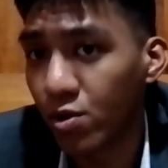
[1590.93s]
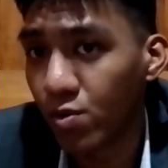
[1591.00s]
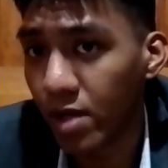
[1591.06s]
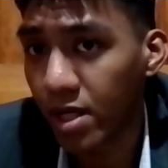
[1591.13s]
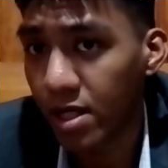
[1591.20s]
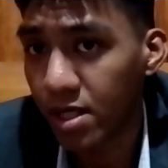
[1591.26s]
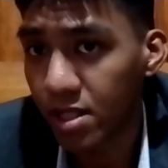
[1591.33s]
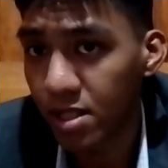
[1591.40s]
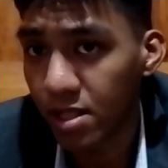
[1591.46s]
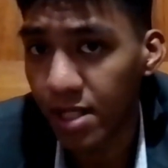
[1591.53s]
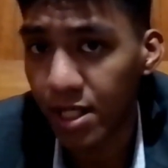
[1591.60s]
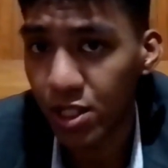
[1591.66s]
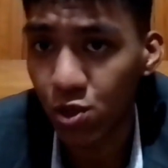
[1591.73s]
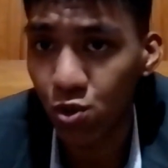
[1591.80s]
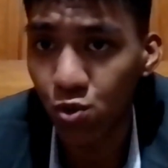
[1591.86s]
way, in a
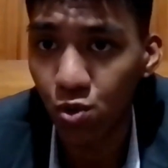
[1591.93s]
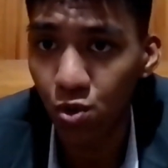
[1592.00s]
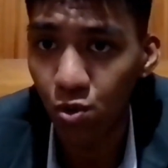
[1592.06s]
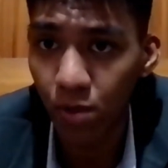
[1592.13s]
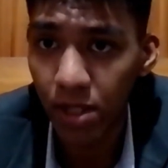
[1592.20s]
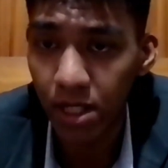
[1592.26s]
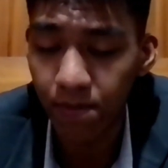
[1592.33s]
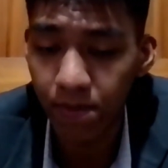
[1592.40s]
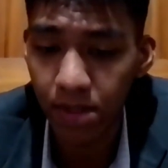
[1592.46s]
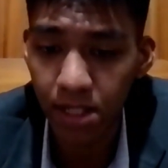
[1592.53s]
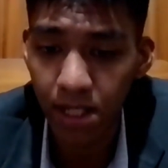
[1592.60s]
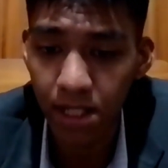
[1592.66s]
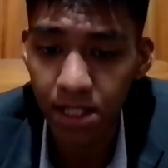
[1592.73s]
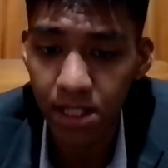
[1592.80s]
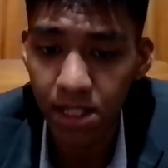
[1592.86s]
less cruel way. But
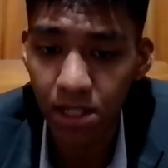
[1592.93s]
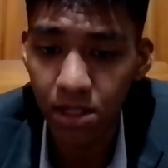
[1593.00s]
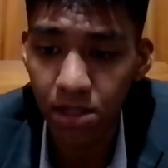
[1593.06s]
it's